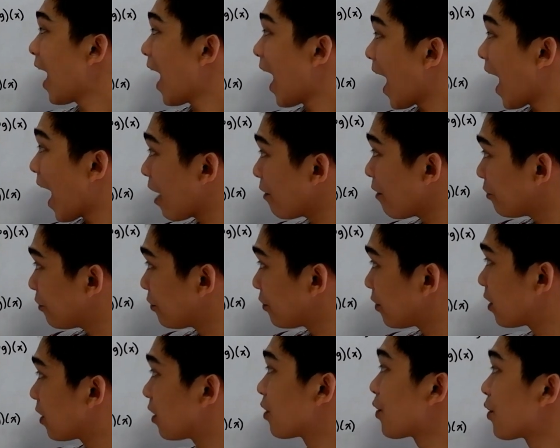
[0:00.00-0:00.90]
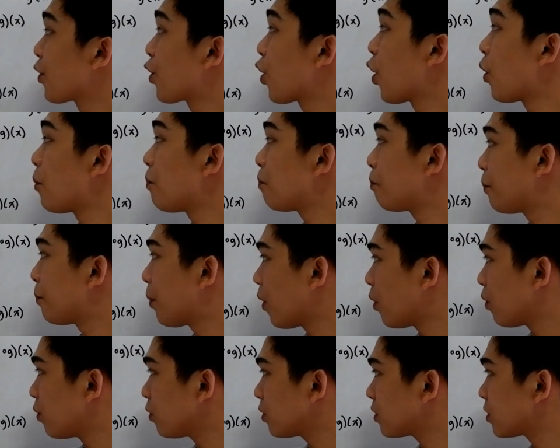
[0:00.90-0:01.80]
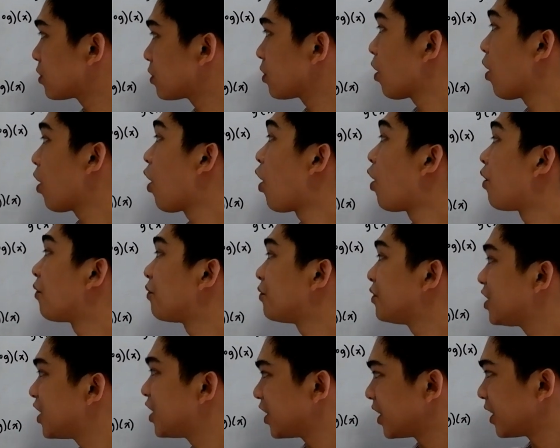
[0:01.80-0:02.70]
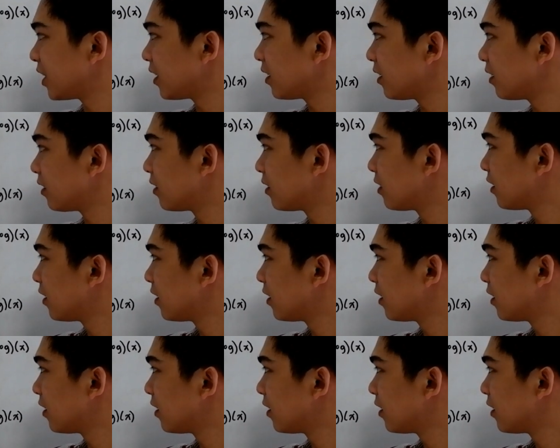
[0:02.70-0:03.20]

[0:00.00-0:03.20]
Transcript: f composed of g